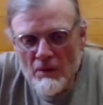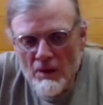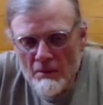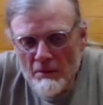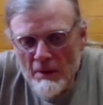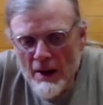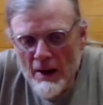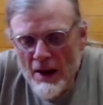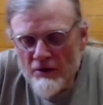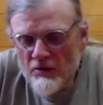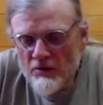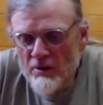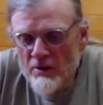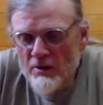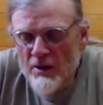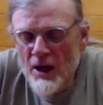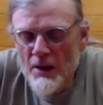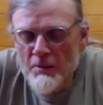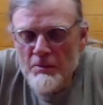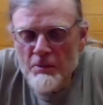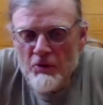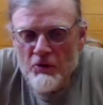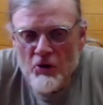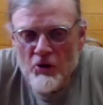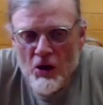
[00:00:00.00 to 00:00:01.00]
masking
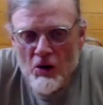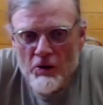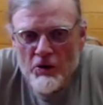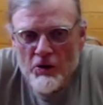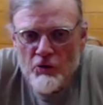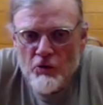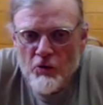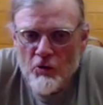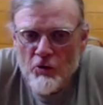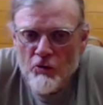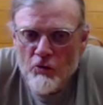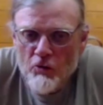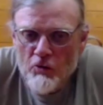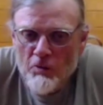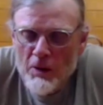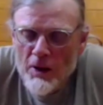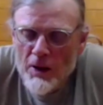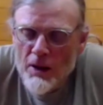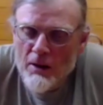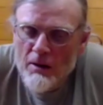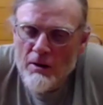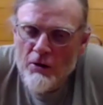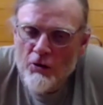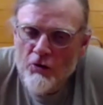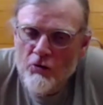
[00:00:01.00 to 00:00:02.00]
tape has always worked for
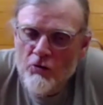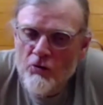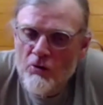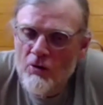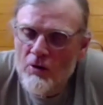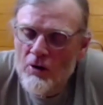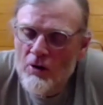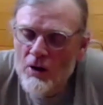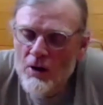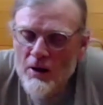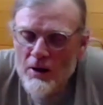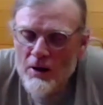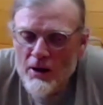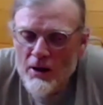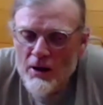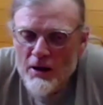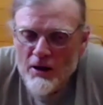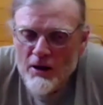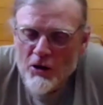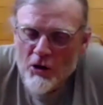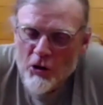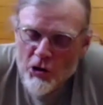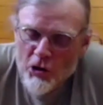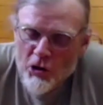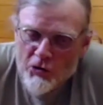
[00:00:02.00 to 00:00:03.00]
me. In
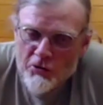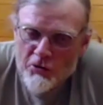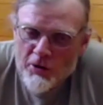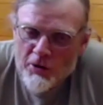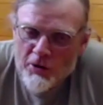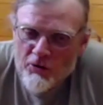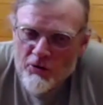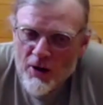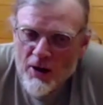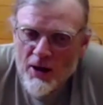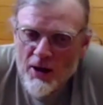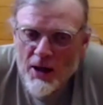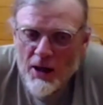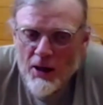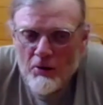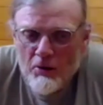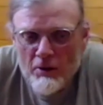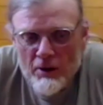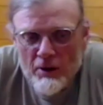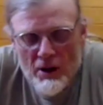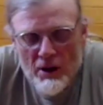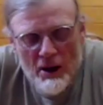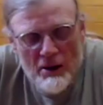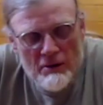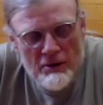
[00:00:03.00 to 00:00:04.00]
a nursery setting,
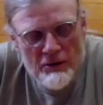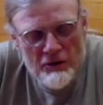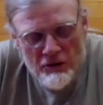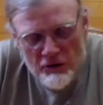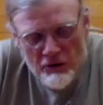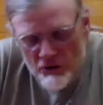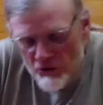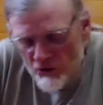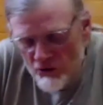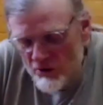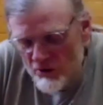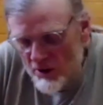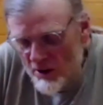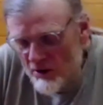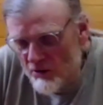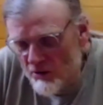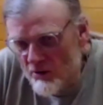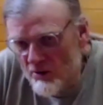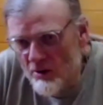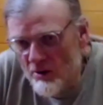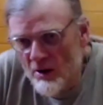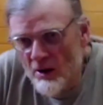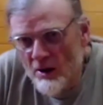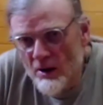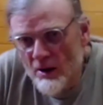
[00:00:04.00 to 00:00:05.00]
we always use
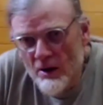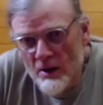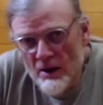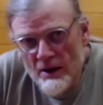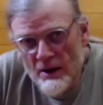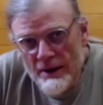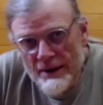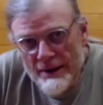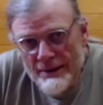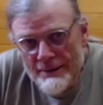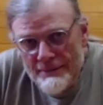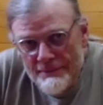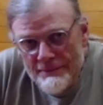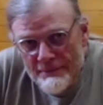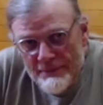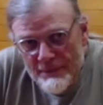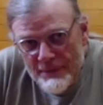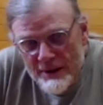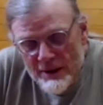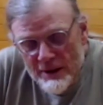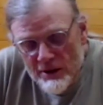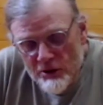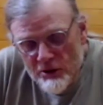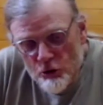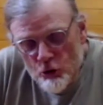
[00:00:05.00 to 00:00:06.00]
these
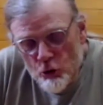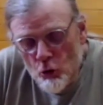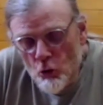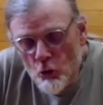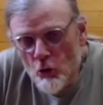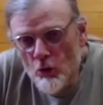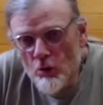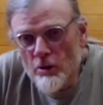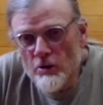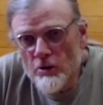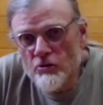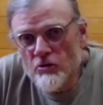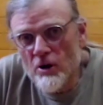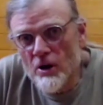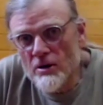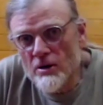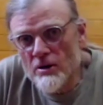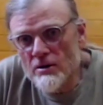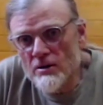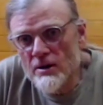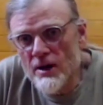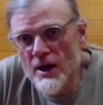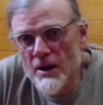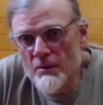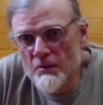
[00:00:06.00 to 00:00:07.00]
little tools
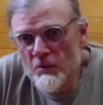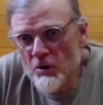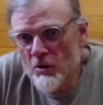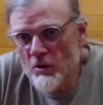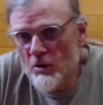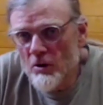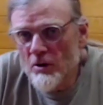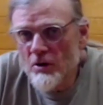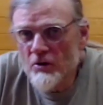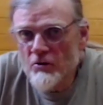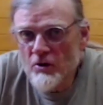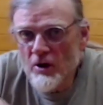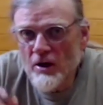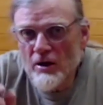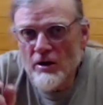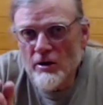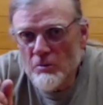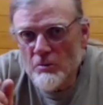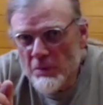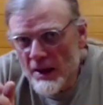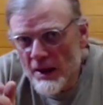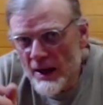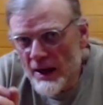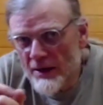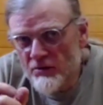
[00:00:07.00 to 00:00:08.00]
called a tapener, and it's got a little
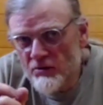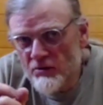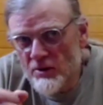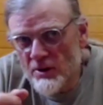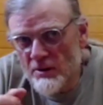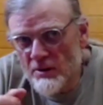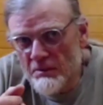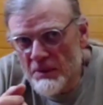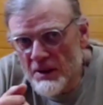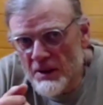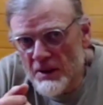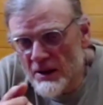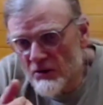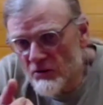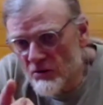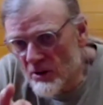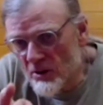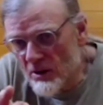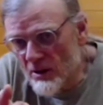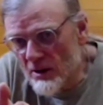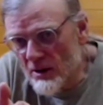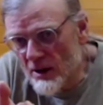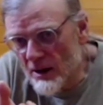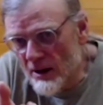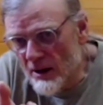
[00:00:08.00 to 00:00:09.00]
plastic piece
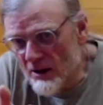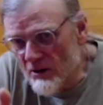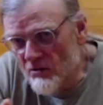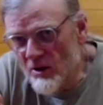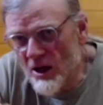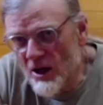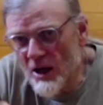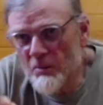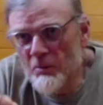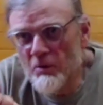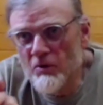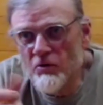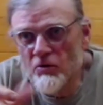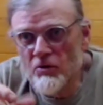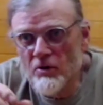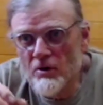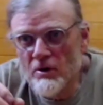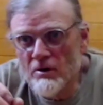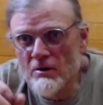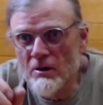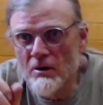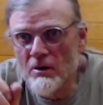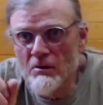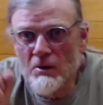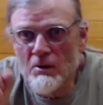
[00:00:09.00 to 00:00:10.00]
and it staples it
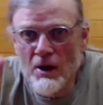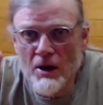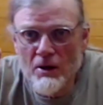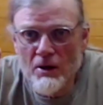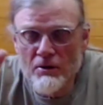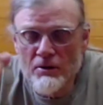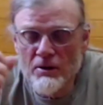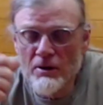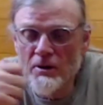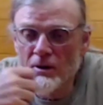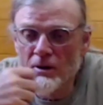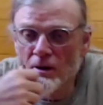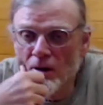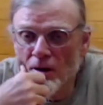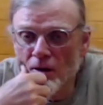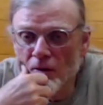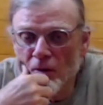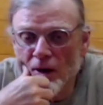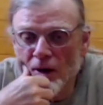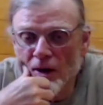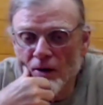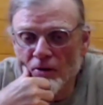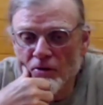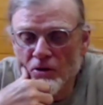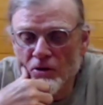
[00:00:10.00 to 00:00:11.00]
around
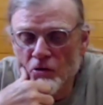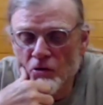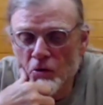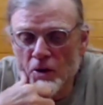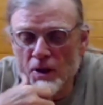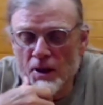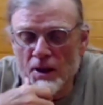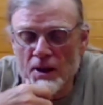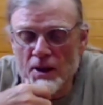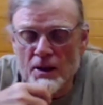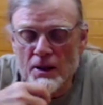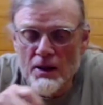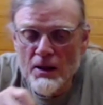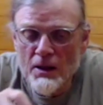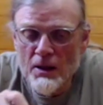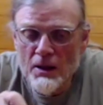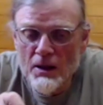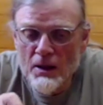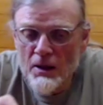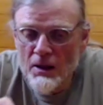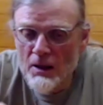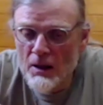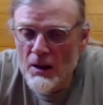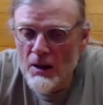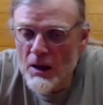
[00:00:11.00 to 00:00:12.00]
a tree.
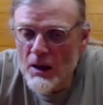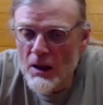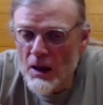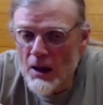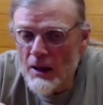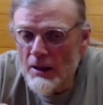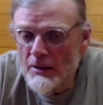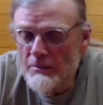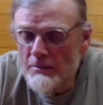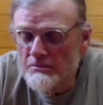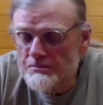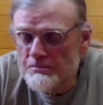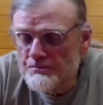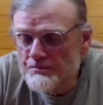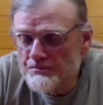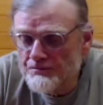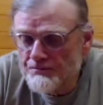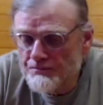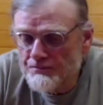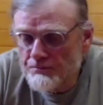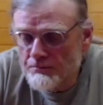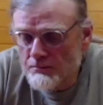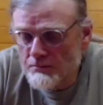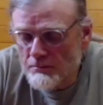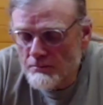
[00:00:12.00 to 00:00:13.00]

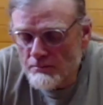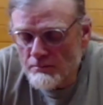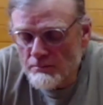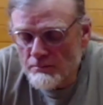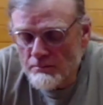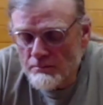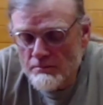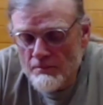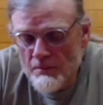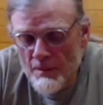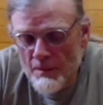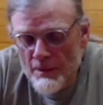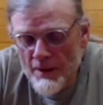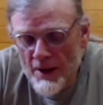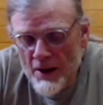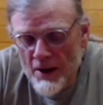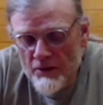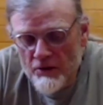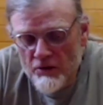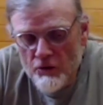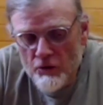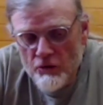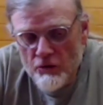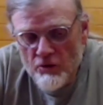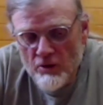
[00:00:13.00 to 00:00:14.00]

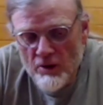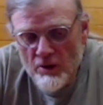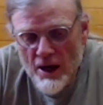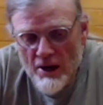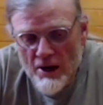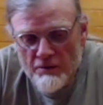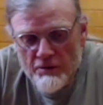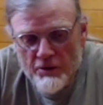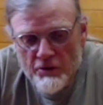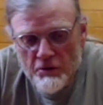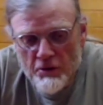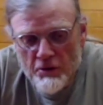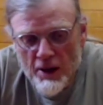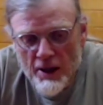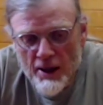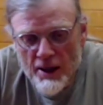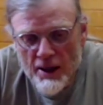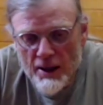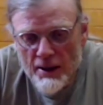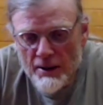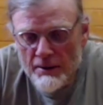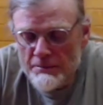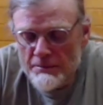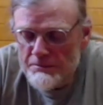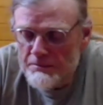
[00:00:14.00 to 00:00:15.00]
That's used a lot for
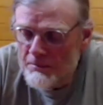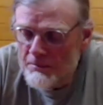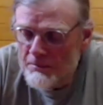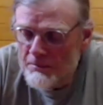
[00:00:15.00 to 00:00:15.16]
training.